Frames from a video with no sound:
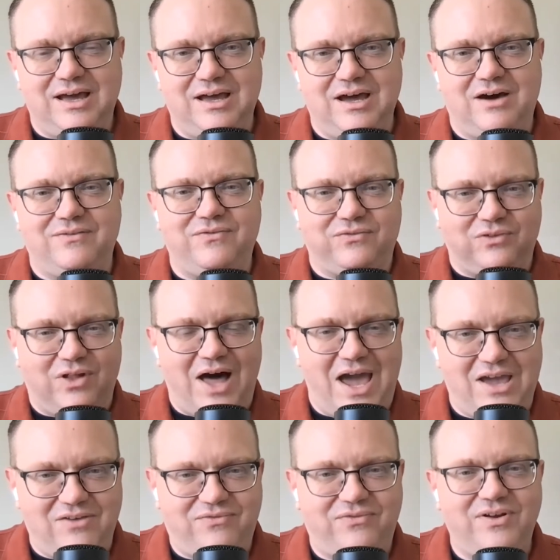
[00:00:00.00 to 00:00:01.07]
of
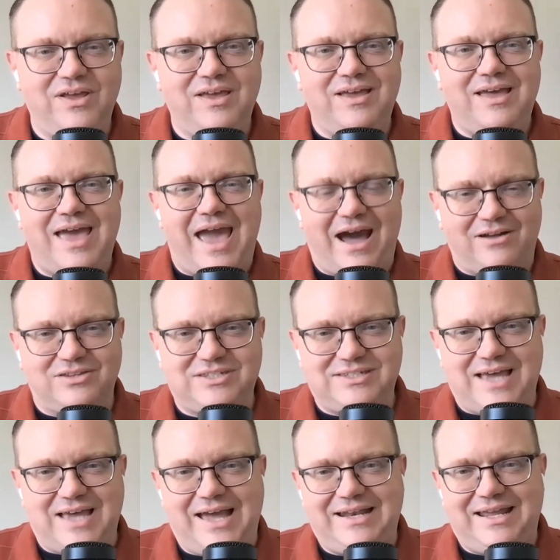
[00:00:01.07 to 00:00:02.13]
life
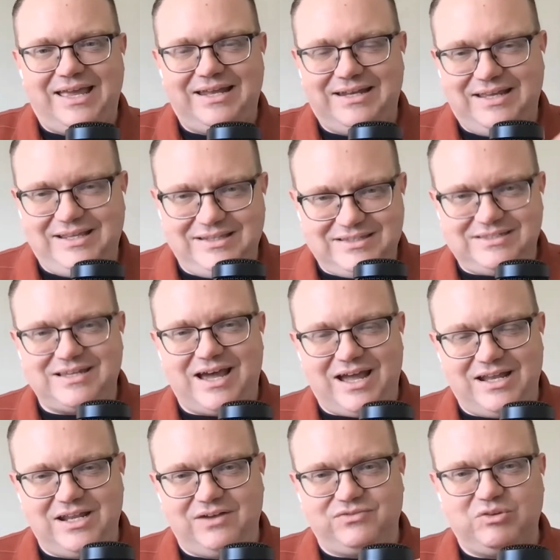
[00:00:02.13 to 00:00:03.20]
outside and
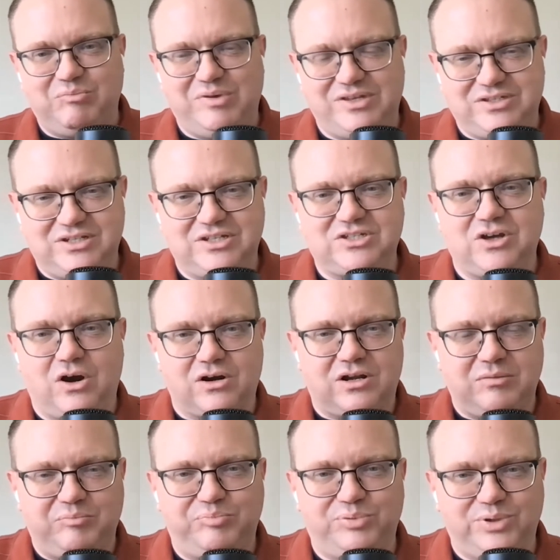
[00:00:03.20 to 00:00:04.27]
inside of the business are
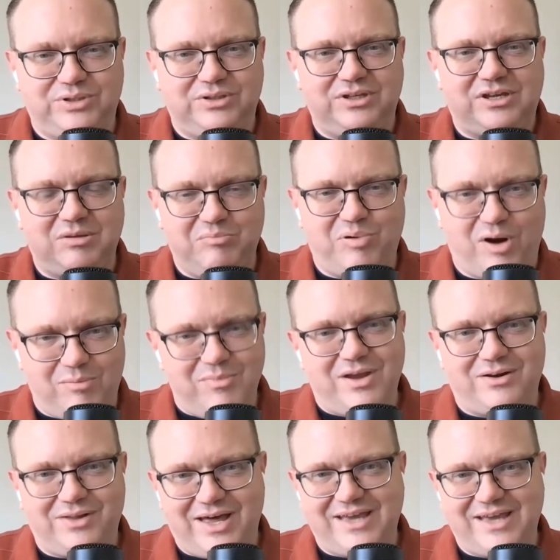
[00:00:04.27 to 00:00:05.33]
completely
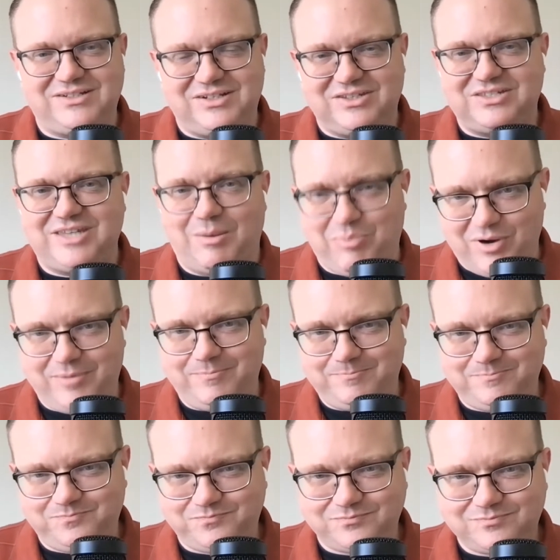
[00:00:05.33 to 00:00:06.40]
compartmentalized and separate.
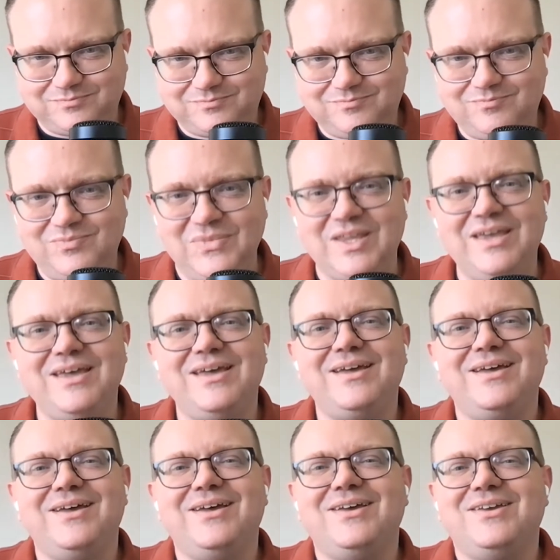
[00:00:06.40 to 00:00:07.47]
This is cool.
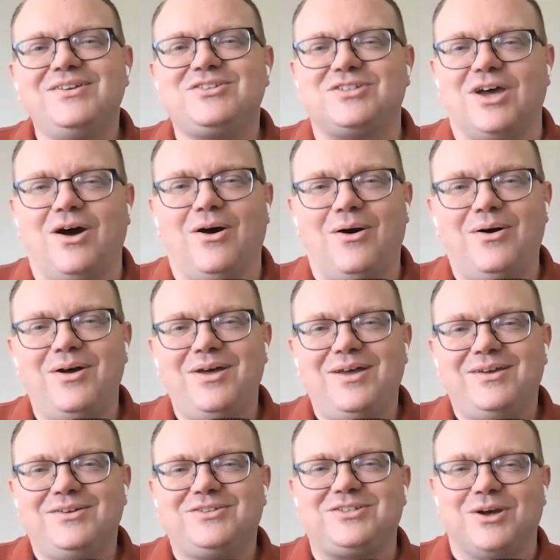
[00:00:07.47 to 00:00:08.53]
I like it so, so,
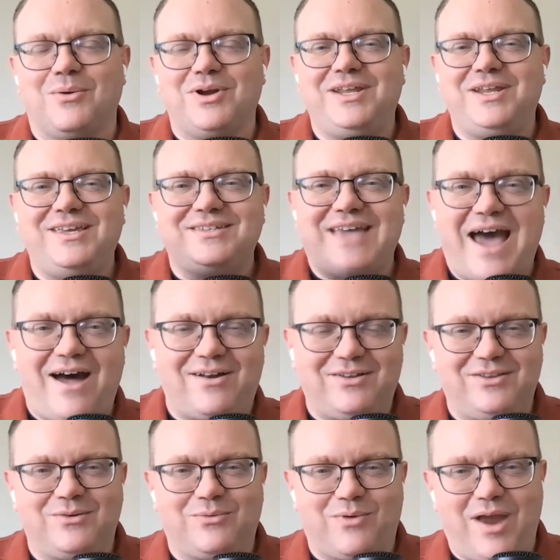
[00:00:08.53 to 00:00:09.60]
far. So when he's out in
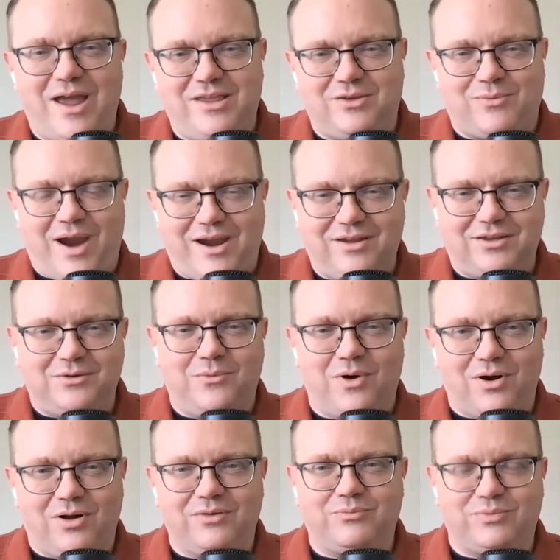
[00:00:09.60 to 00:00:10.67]
the re- in the regular
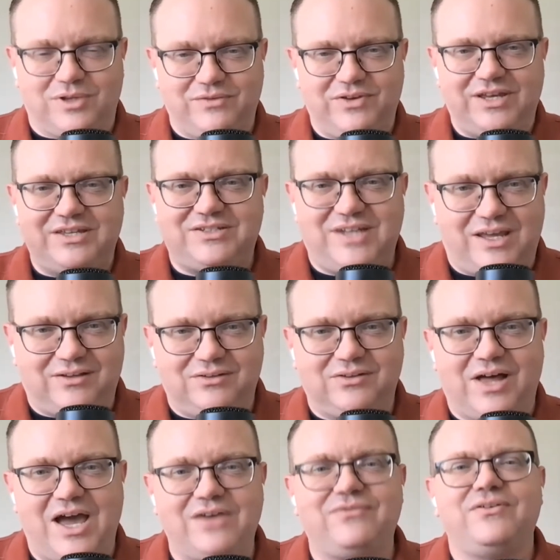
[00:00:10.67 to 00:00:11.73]
world living his daily
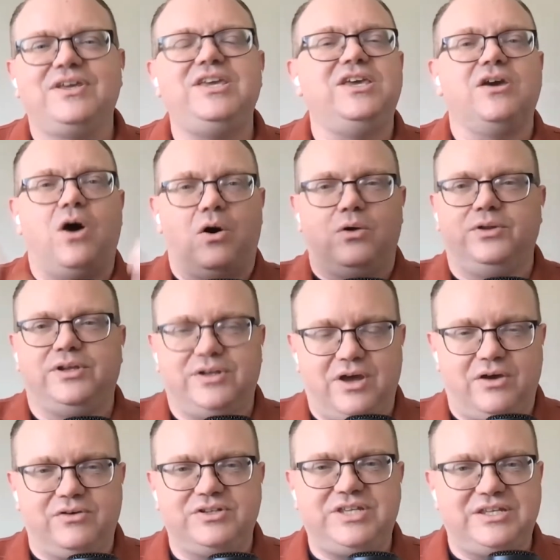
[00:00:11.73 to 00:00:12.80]
life, he only
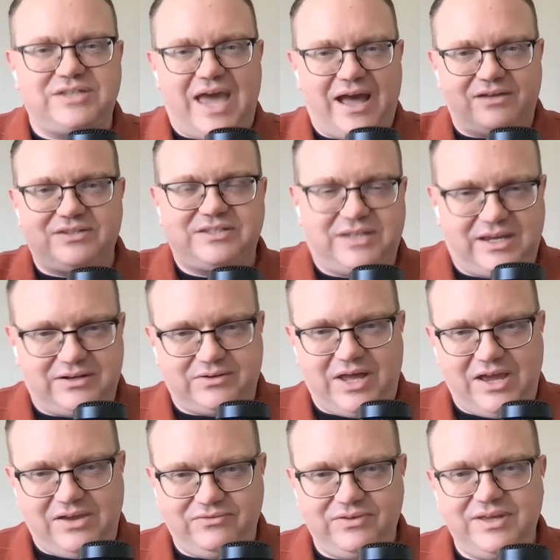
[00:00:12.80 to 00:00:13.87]
knows his outside
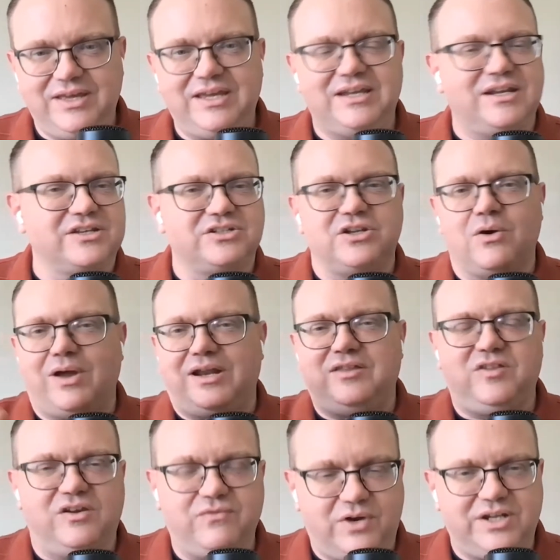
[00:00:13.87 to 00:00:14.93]
life. He doesn't know
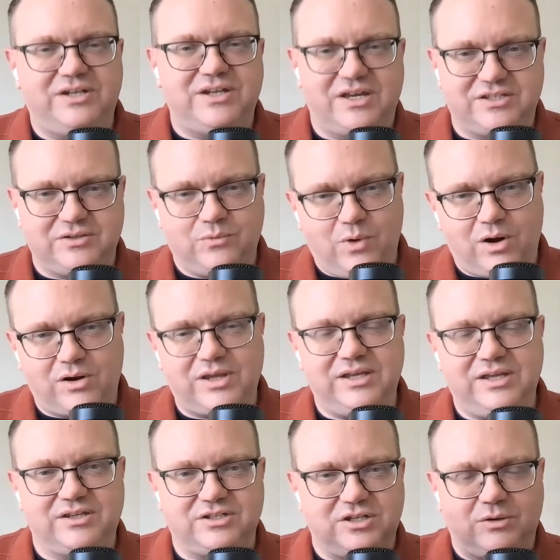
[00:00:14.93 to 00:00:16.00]
anything of what he does at work. He
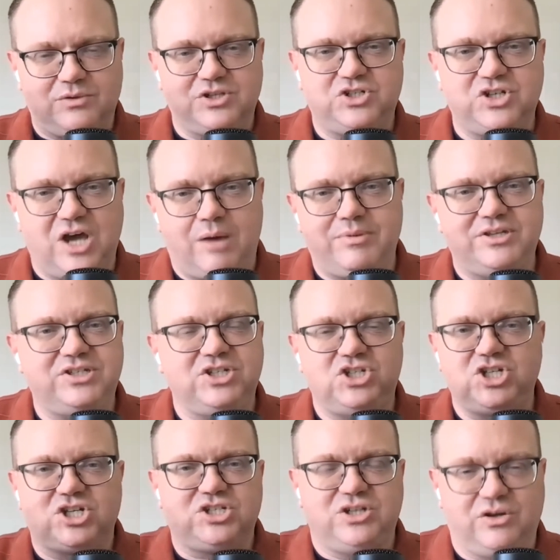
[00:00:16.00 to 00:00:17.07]
doesn't know what his job is. He
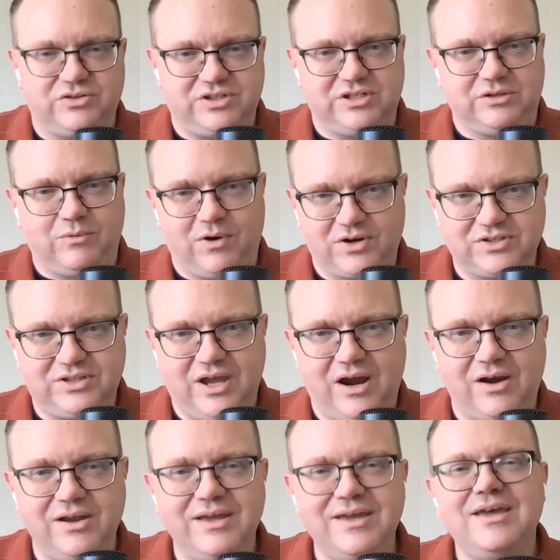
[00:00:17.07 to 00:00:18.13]
just knows that he works there.
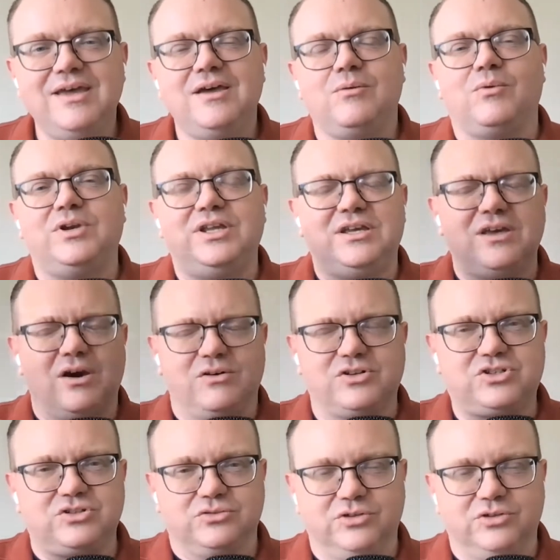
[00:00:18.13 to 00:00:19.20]
When he goes
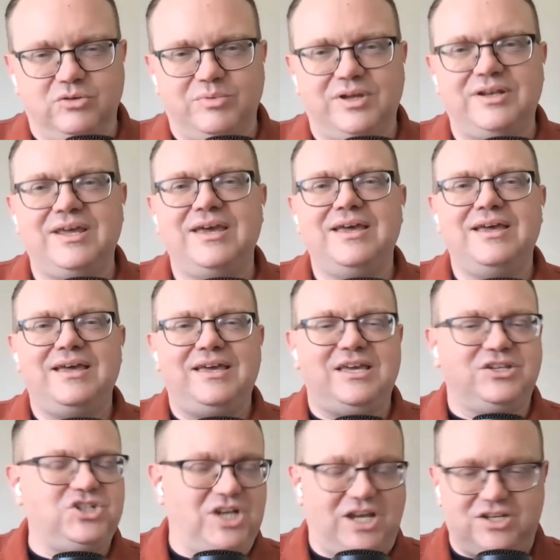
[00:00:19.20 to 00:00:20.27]
to Lumon, he
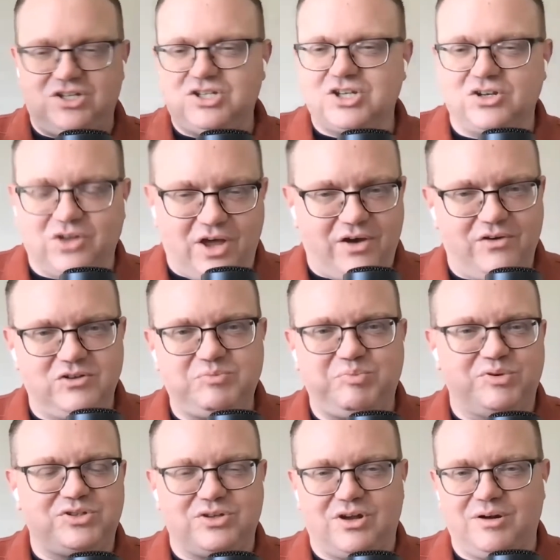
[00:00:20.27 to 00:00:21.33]
changes clothes,
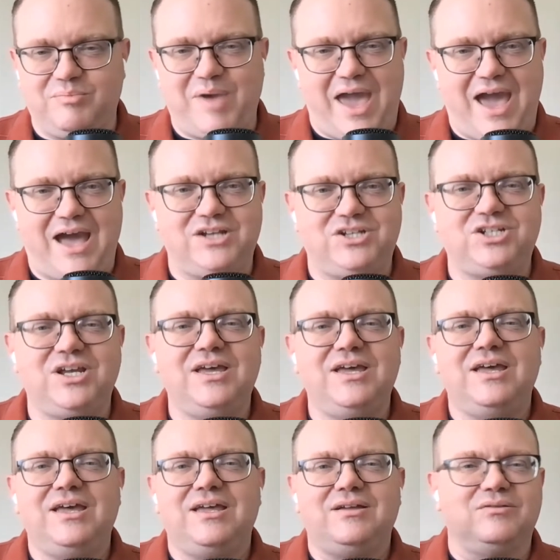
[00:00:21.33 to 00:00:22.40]
puts on a badge,
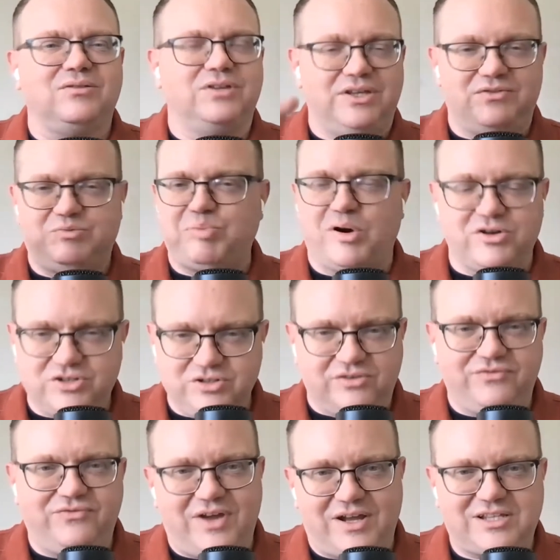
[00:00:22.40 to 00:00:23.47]
leaves personal
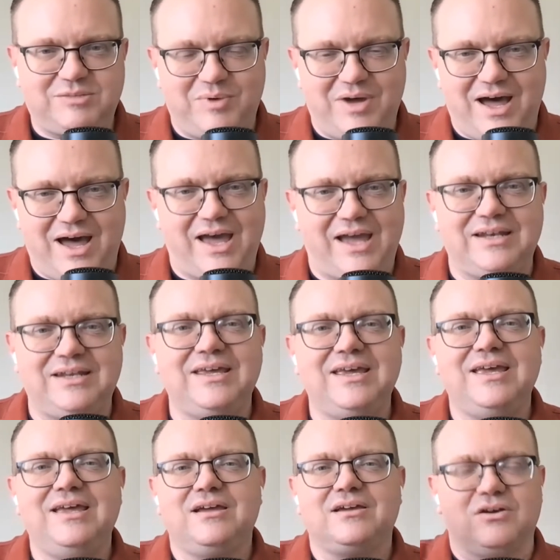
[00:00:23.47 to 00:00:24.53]
effects behind,
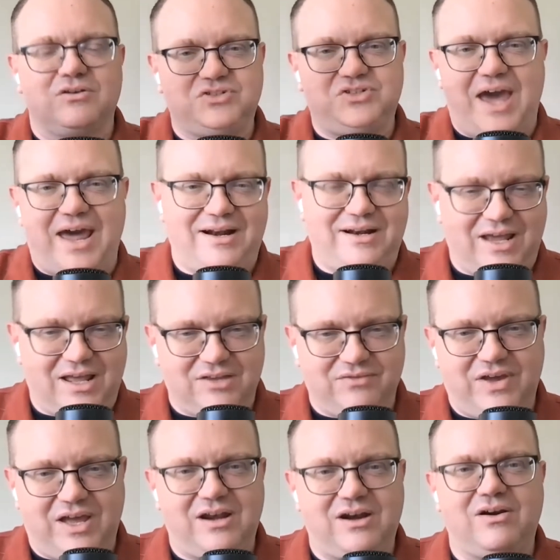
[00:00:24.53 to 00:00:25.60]
goes down an
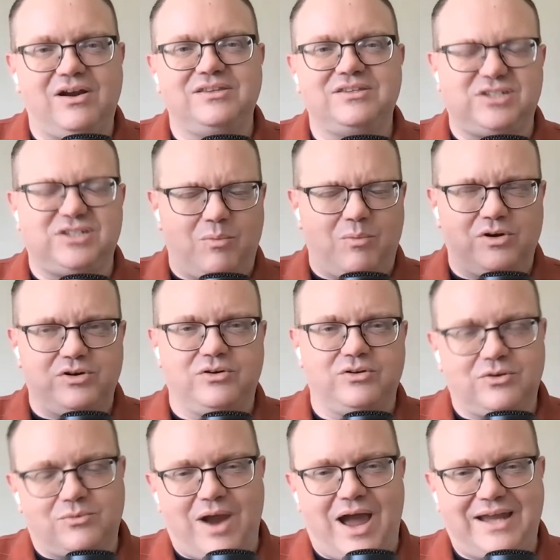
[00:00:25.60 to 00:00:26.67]
elevator, and somewhere during
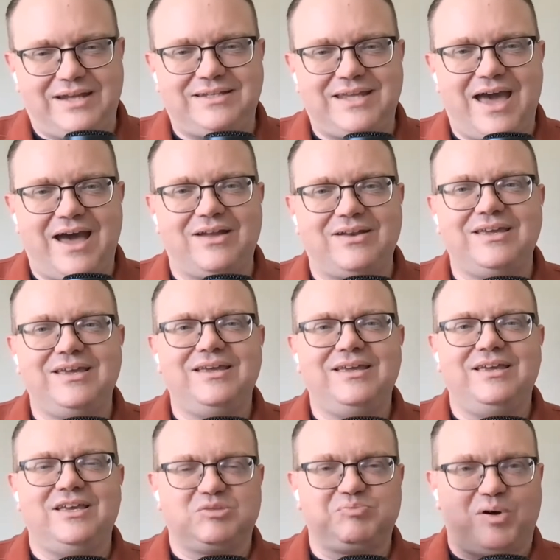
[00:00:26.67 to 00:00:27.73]
the ride down,
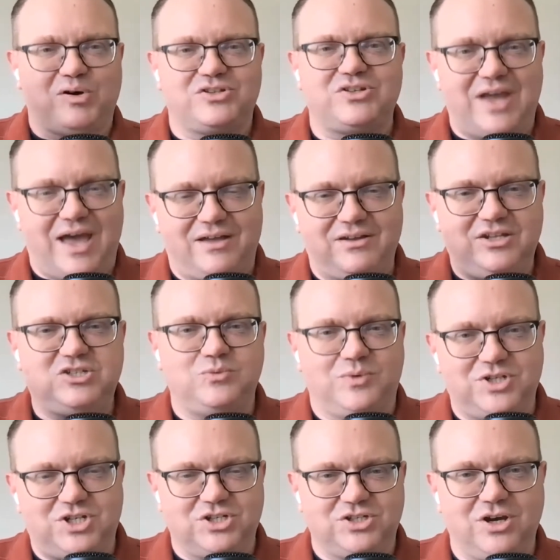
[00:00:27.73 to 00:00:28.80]
his personality
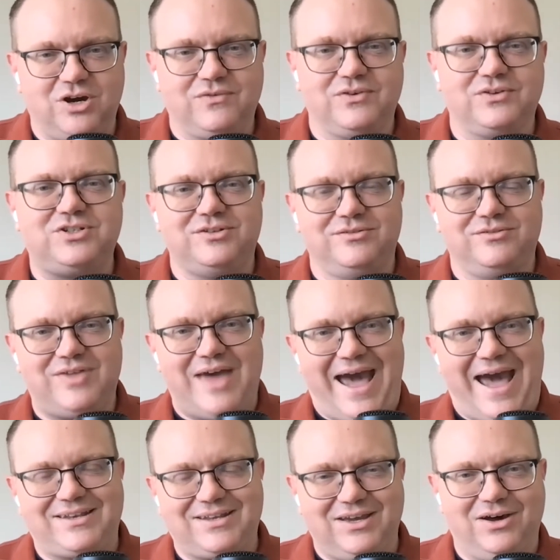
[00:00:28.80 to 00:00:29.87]
switches over to
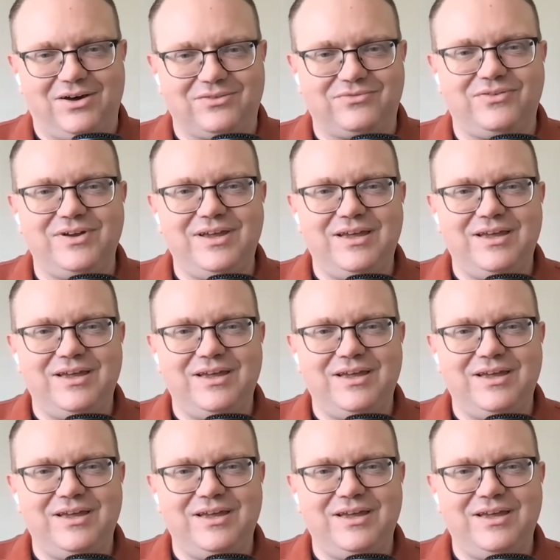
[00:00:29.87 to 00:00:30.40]
that of